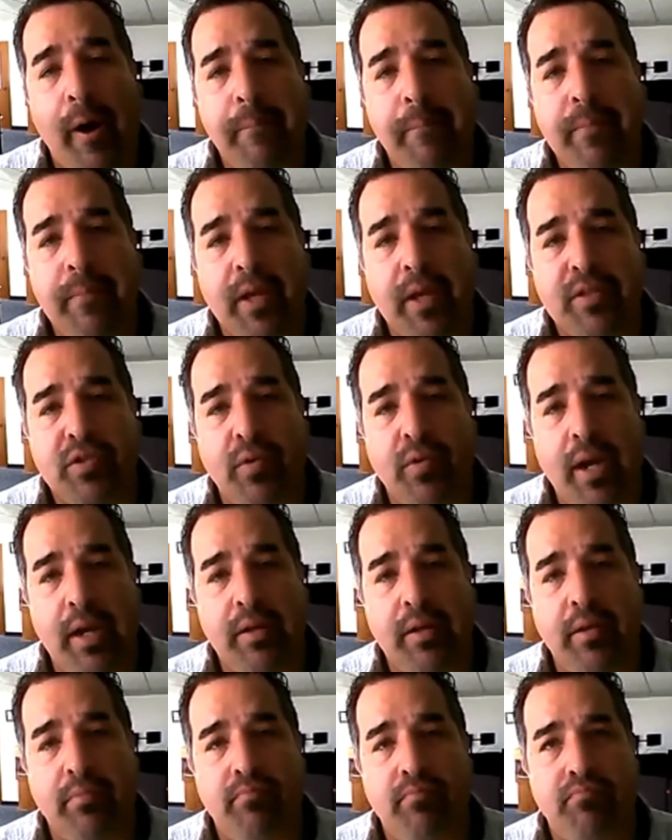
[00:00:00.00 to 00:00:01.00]
that's
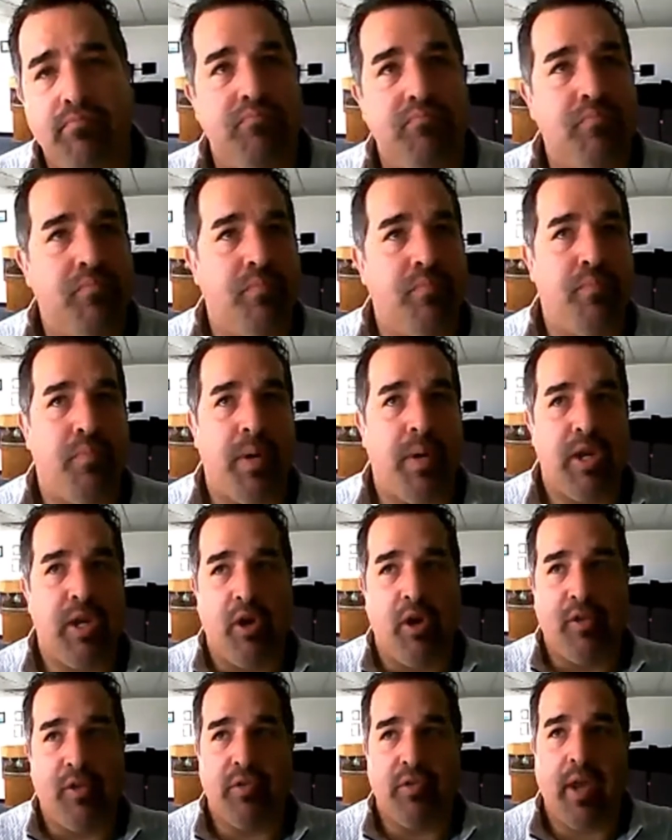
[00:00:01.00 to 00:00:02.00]
great, but you
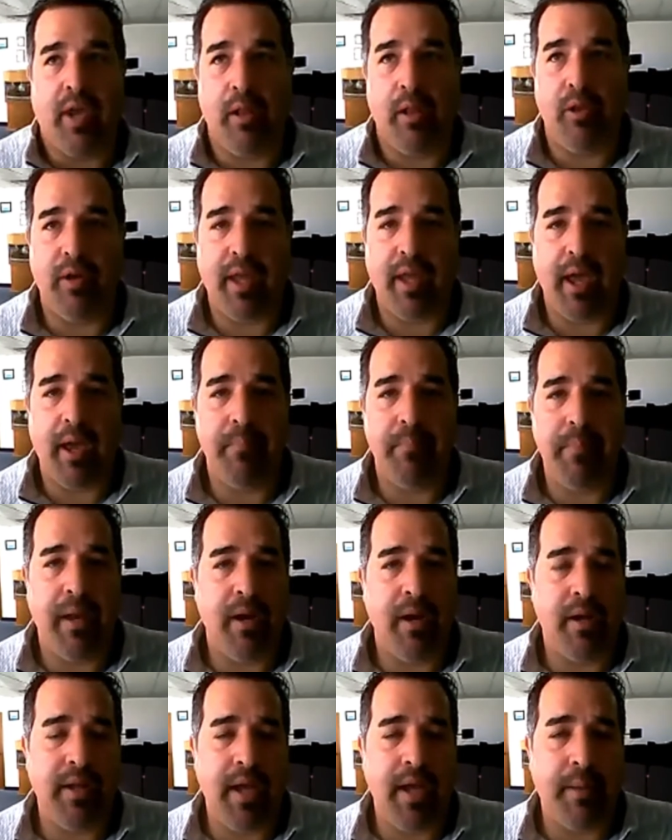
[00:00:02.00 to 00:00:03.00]
also got to look at
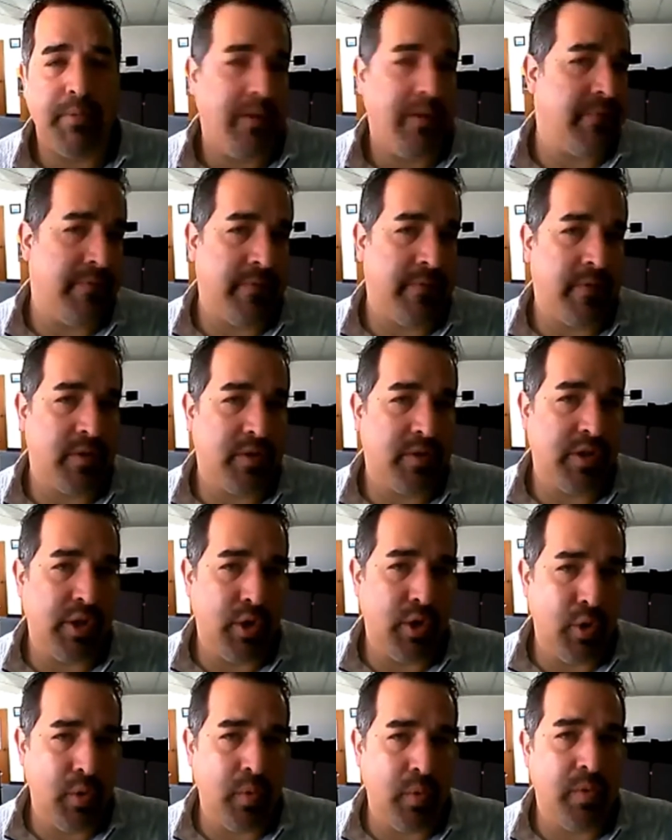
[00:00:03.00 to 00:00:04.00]
being adaptive
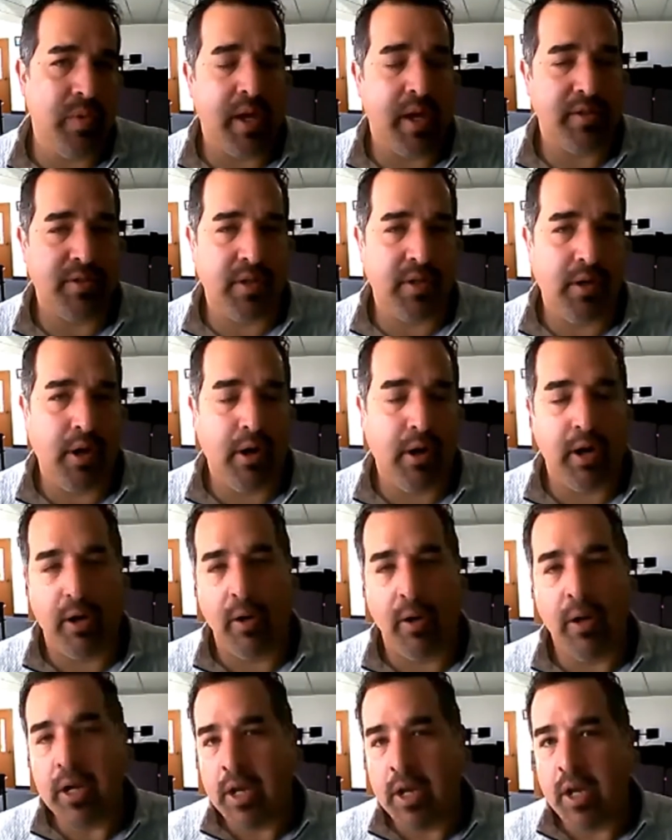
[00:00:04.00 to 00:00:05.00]
to that scenario.
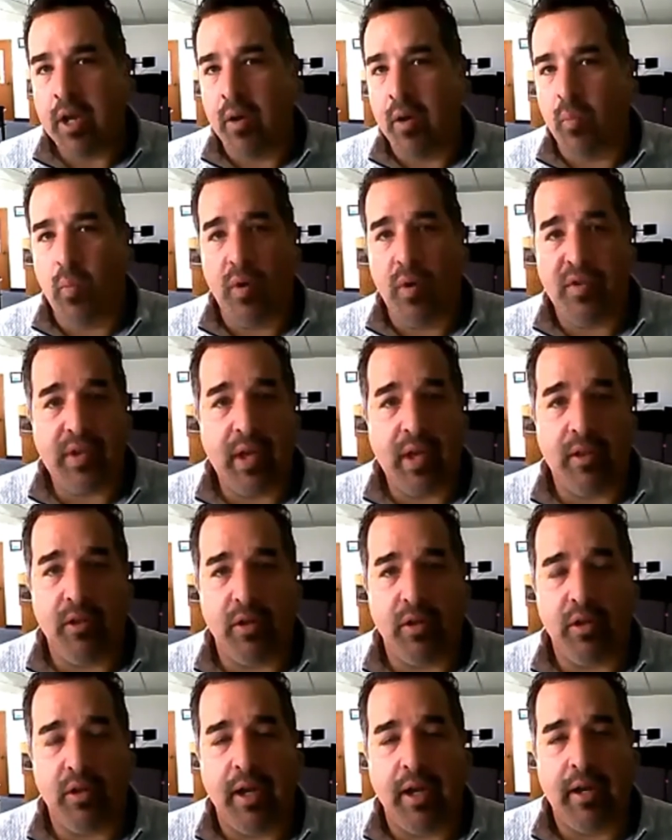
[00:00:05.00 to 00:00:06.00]
What does that
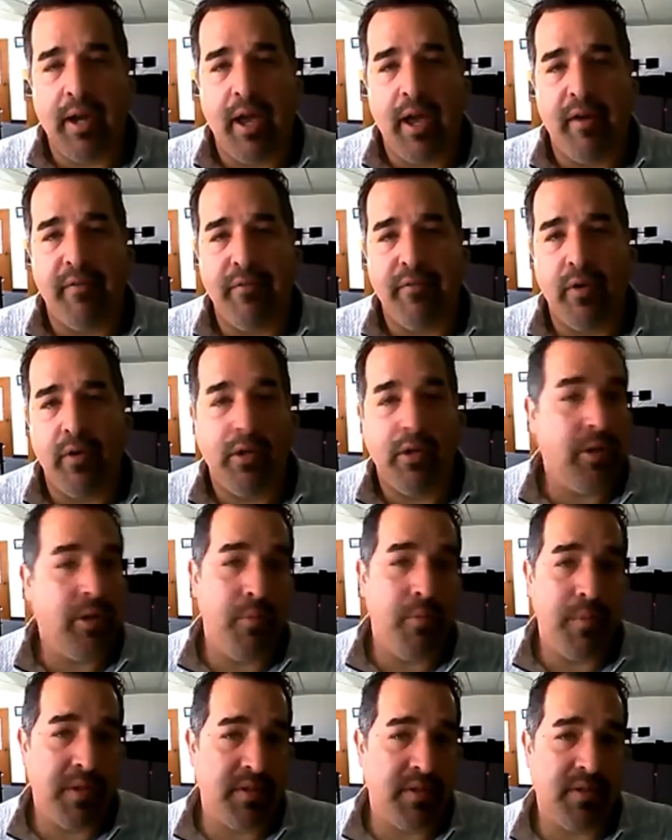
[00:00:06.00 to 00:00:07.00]
look like now for the new
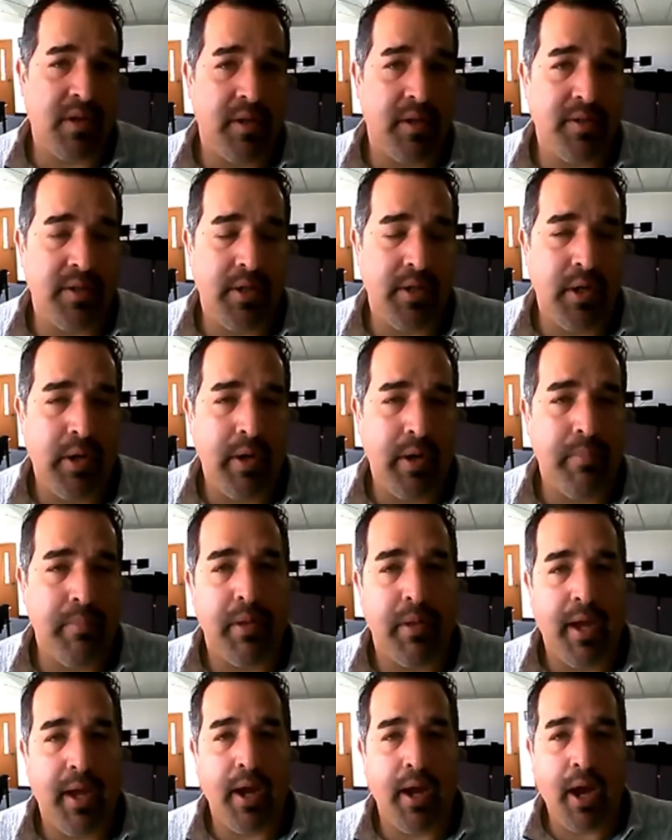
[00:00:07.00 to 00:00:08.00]
business continuity
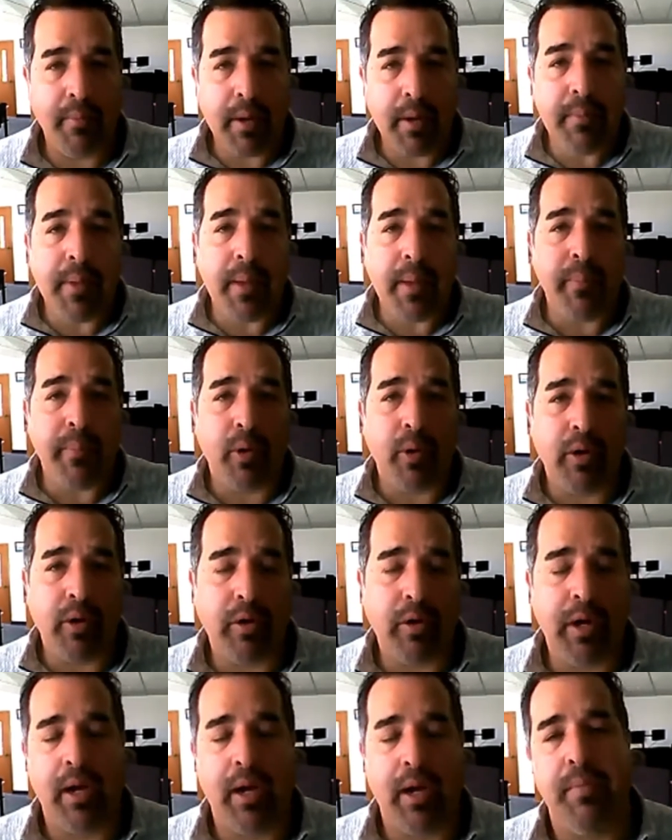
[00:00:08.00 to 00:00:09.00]
plan? How many people are
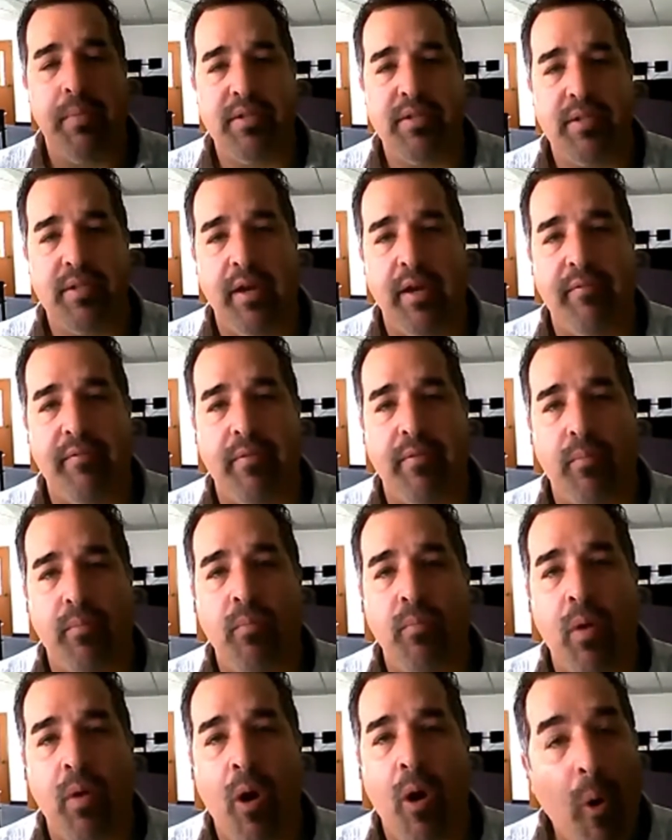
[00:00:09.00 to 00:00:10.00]
going to be staying from
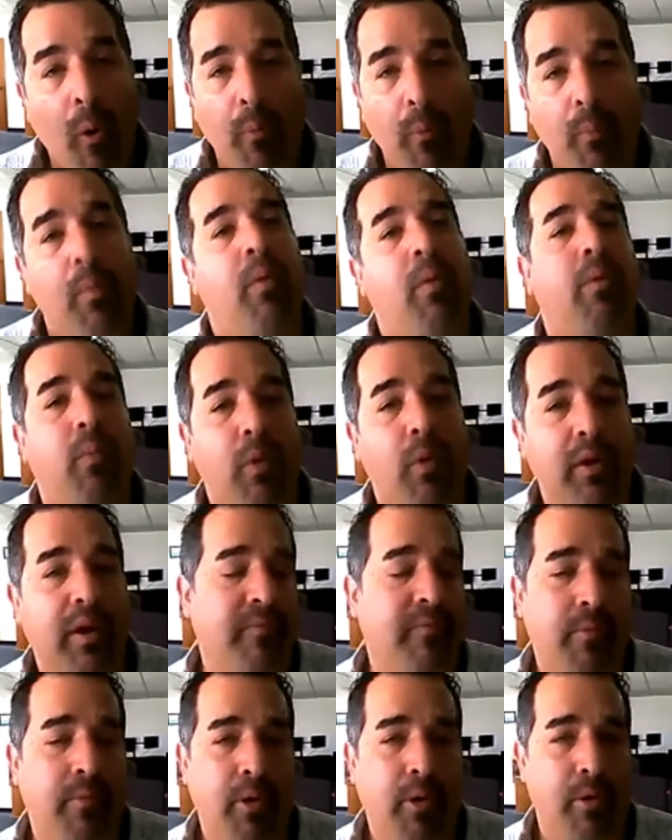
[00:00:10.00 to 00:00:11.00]
home, working
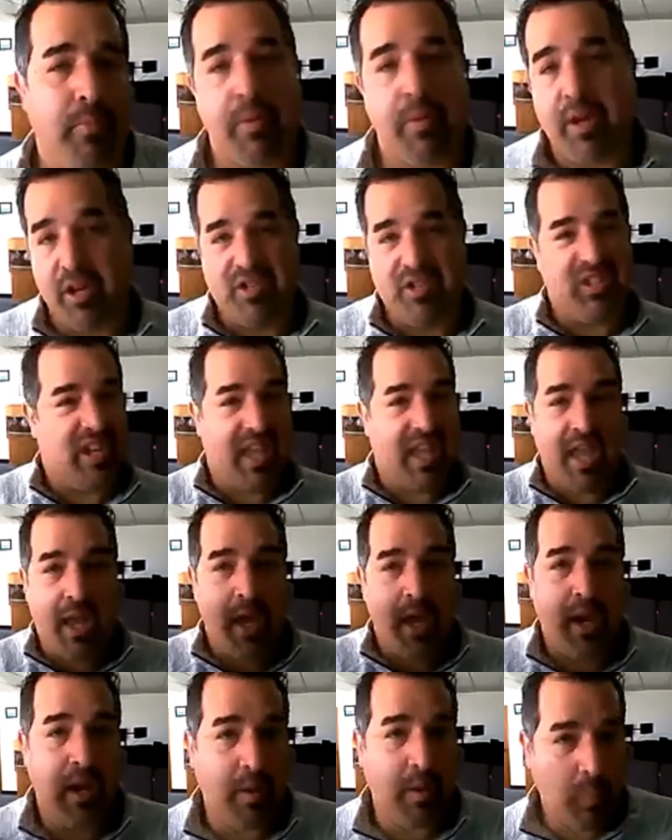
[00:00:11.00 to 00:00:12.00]
from home because they
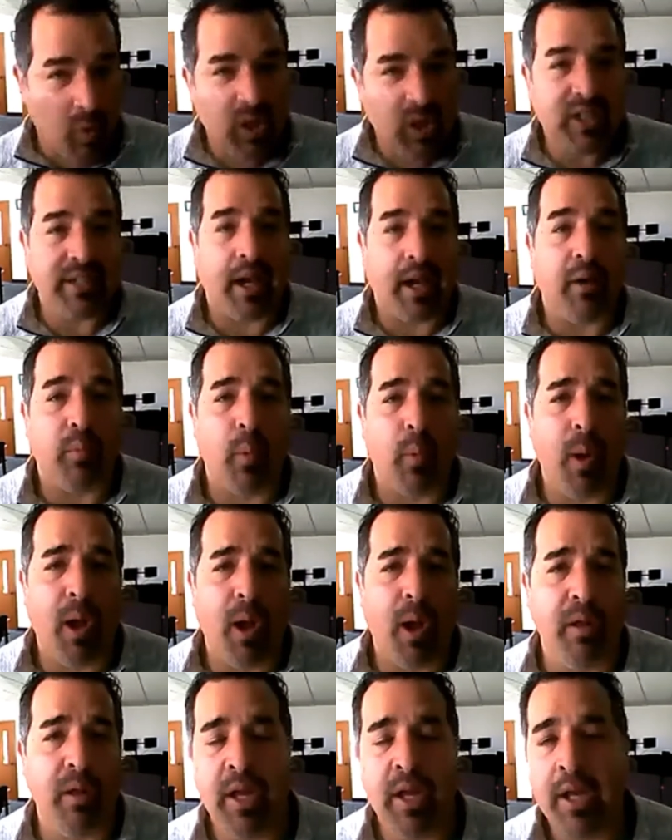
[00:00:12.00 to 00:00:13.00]
can, and it works out
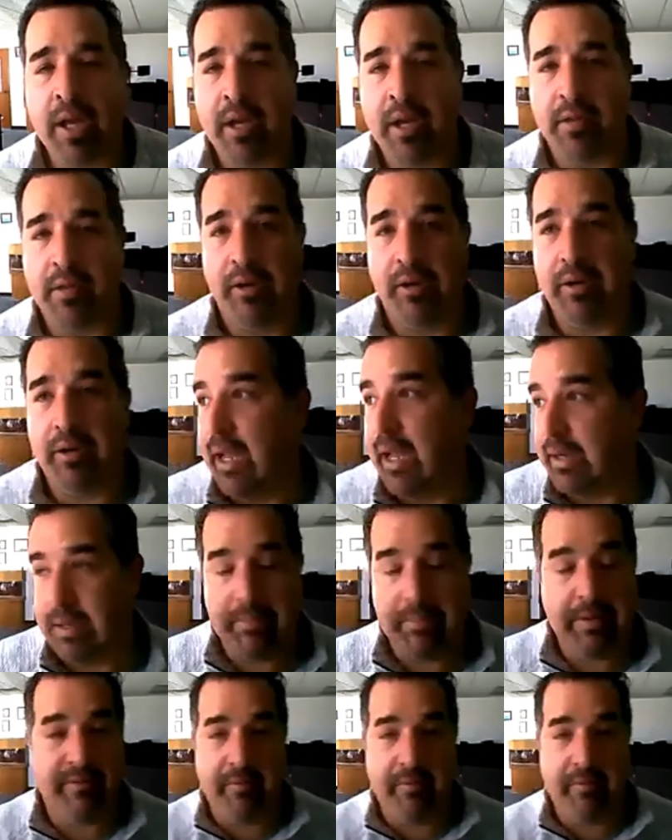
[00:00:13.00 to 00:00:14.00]
well? They're heck
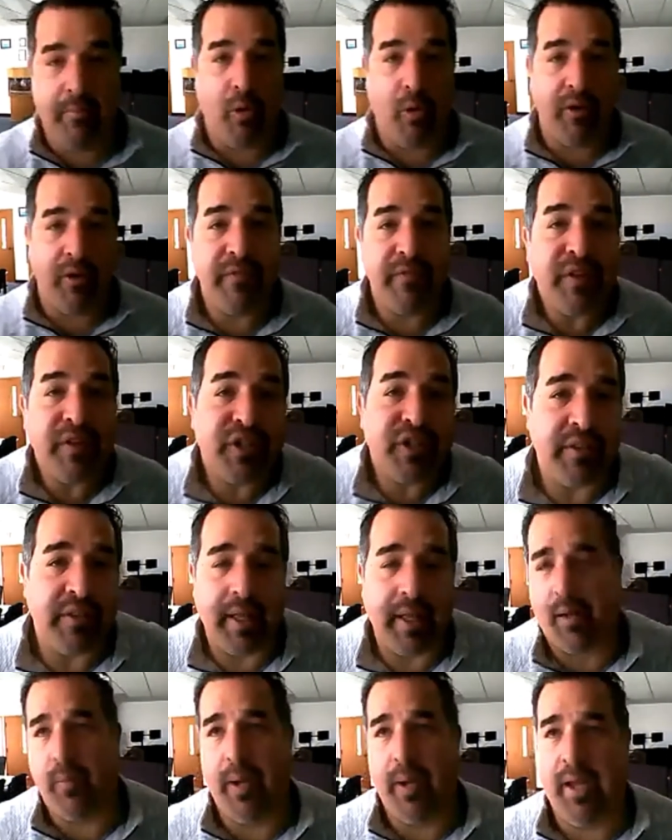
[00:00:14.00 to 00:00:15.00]
even more efficient
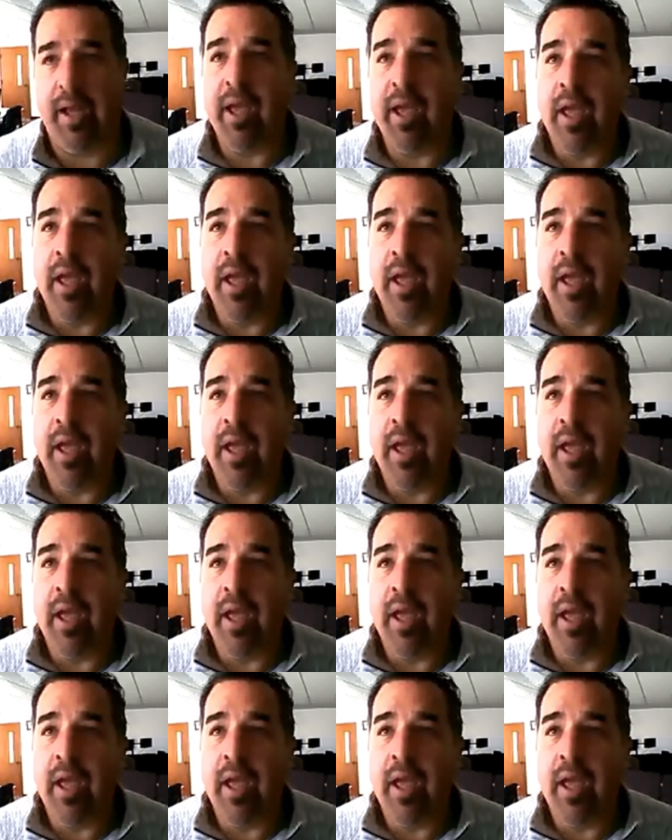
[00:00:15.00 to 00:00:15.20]
that way,